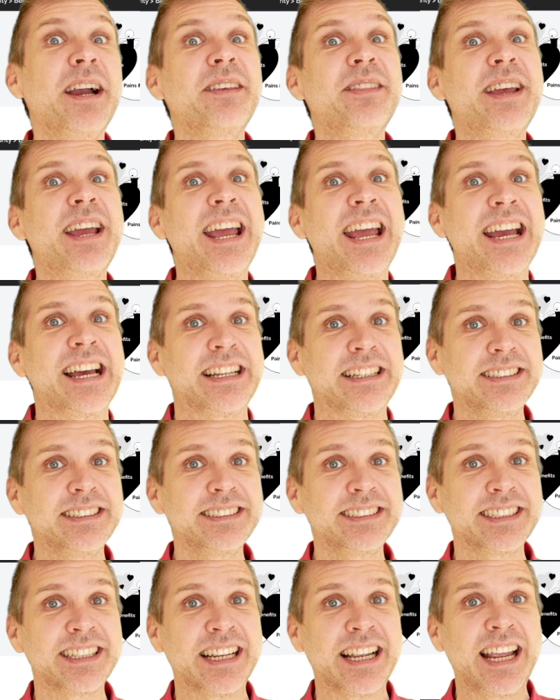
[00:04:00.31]
the hand
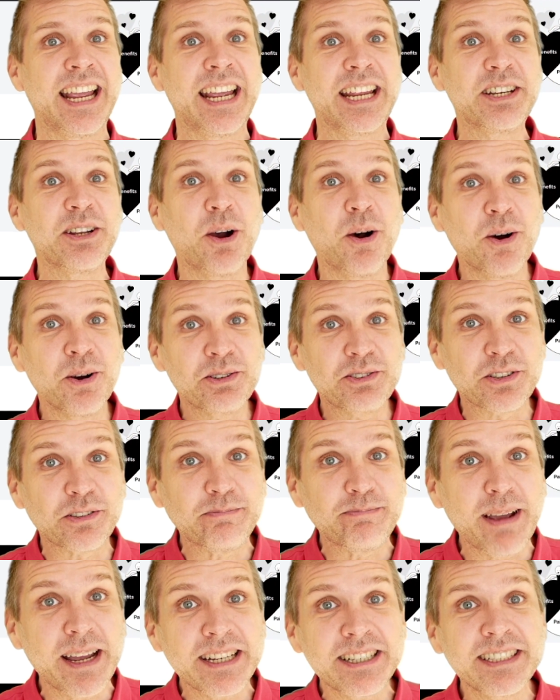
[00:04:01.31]
and
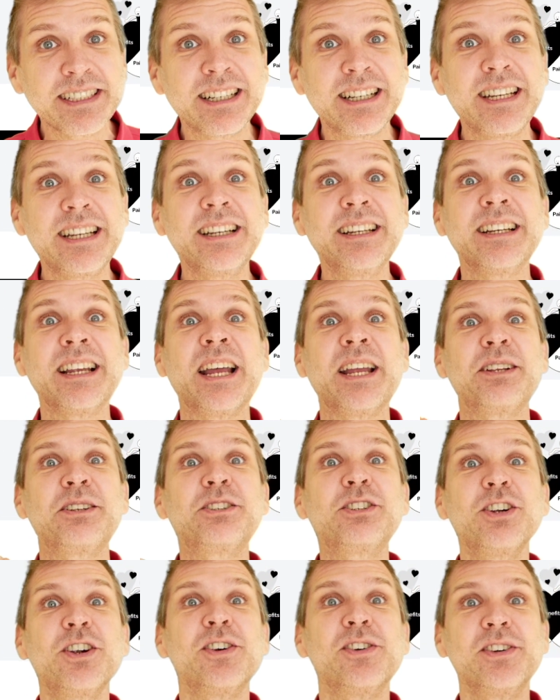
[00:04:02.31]
automatically
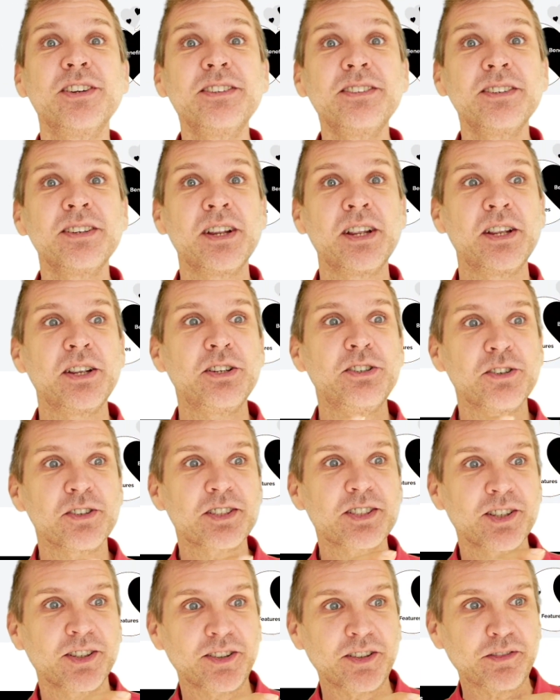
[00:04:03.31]
turn your
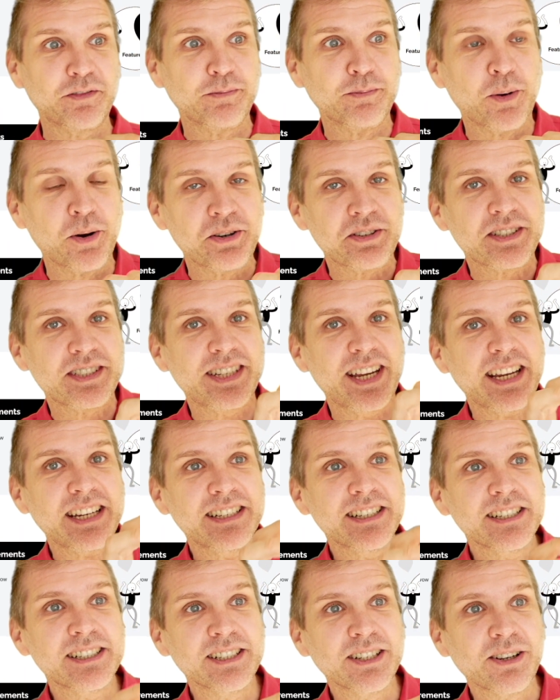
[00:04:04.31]
sort of more
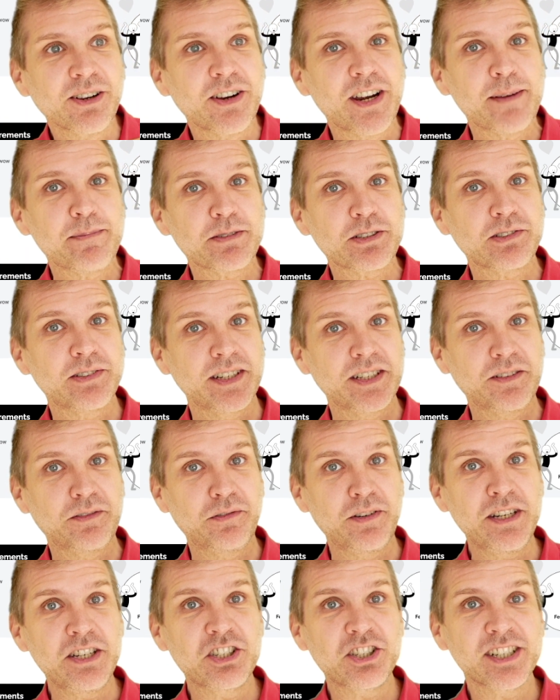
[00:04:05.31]
technical or abstract
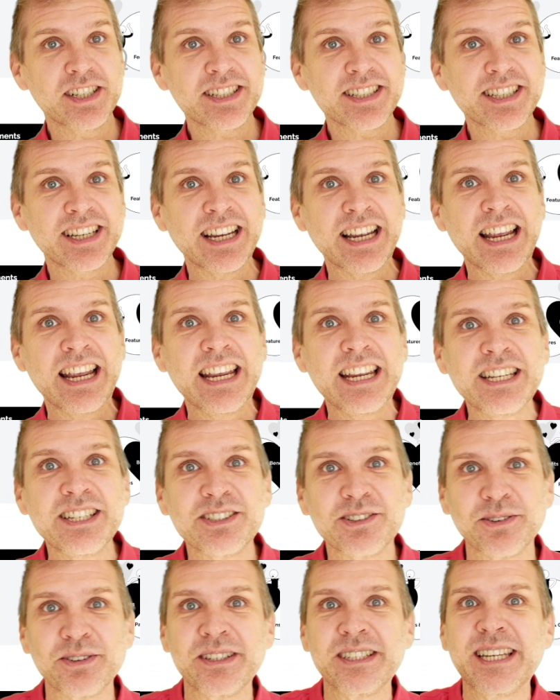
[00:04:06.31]
features
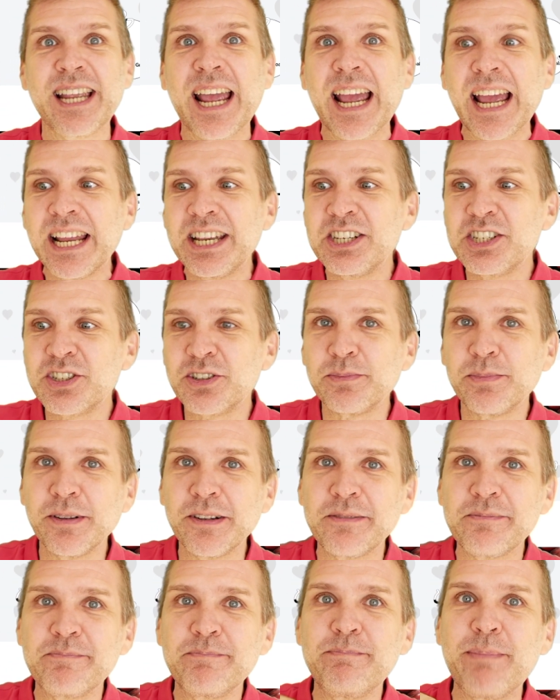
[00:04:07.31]
into
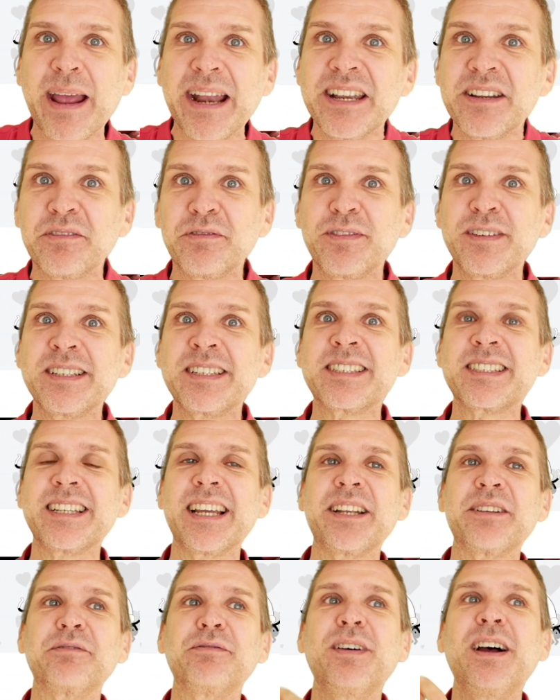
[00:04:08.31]
tangible benefits,
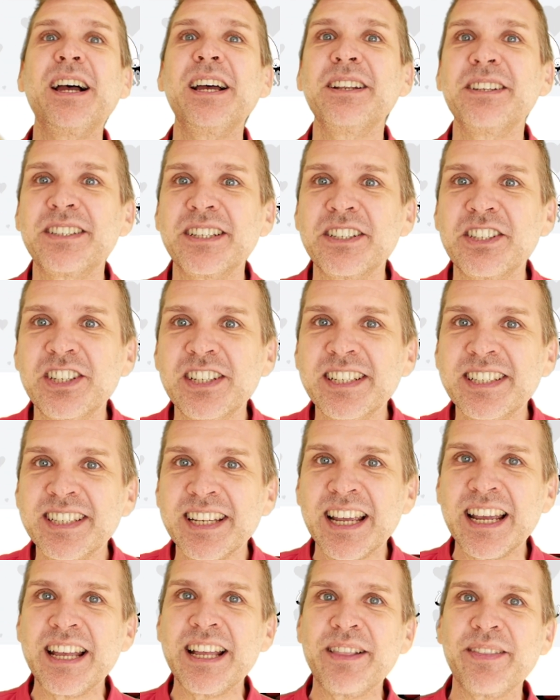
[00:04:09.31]
advantages
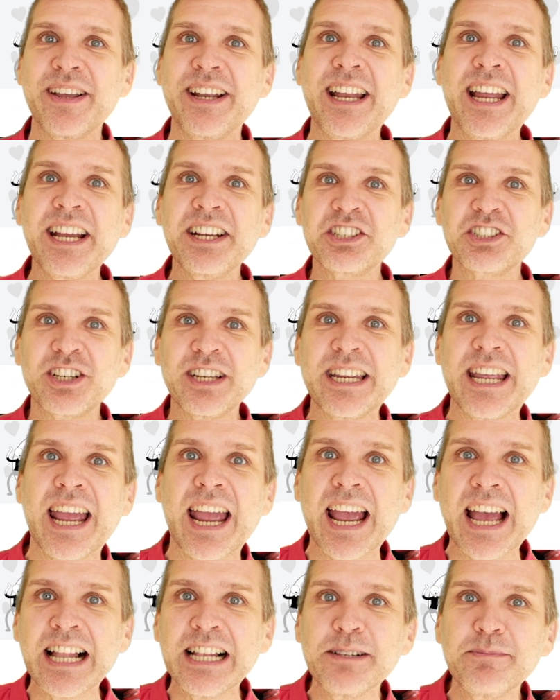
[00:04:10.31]
that actually
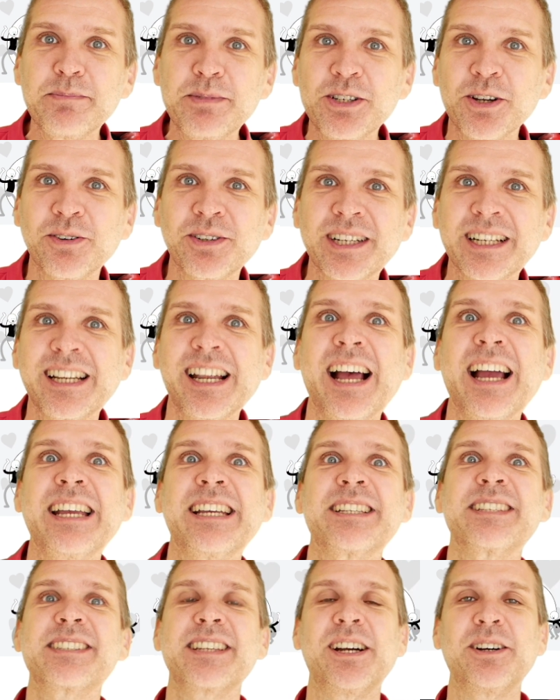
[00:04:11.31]
help your
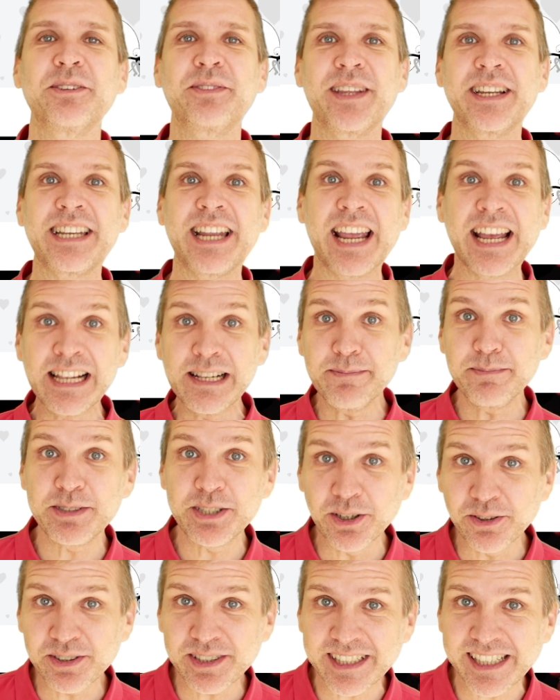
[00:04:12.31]
clients out, that help
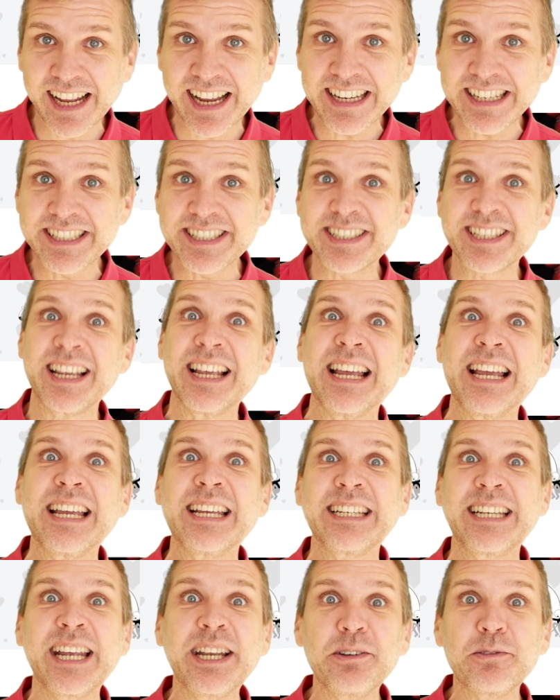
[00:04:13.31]
your clients
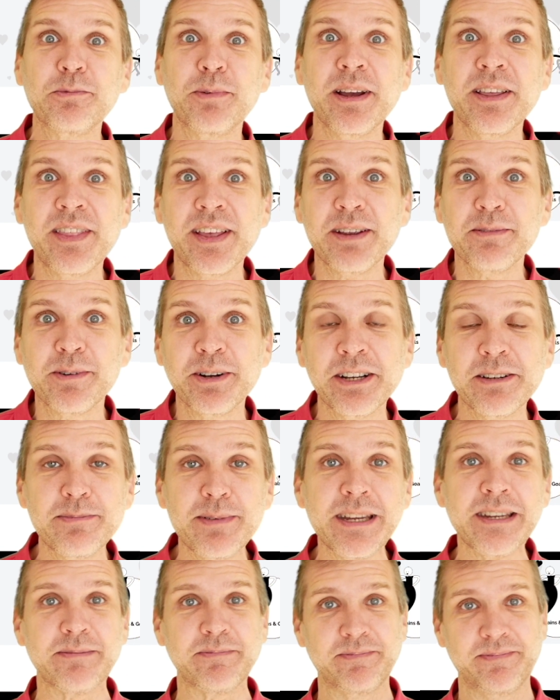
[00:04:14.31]
get where they want to be.